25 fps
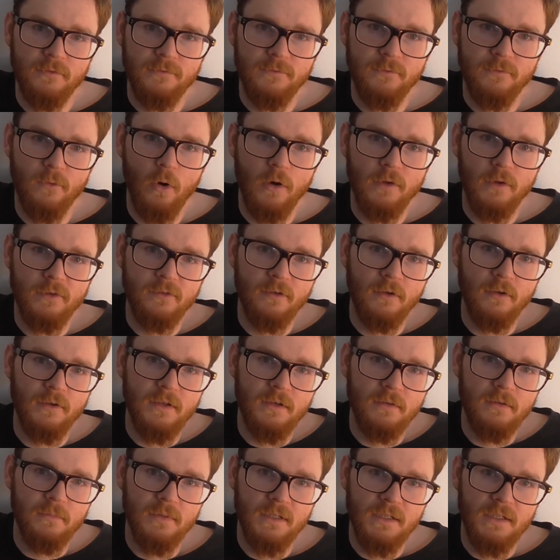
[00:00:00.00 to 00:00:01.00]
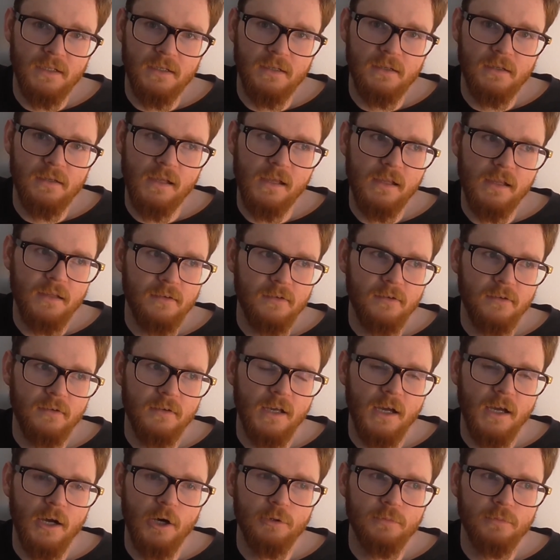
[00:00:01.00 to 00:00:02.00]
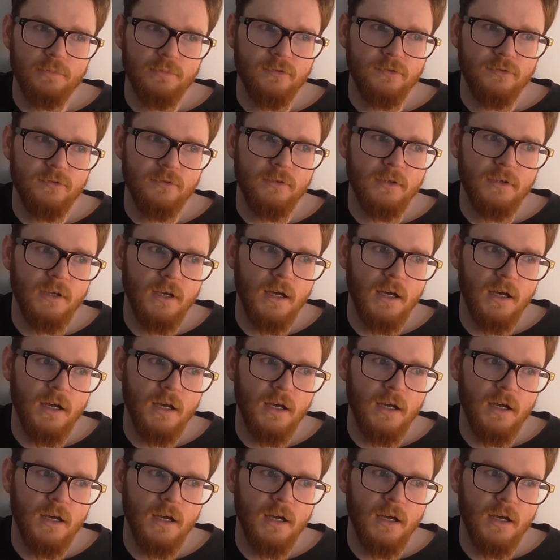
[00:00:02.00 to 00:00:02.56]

thoughts on them, and it sort of helps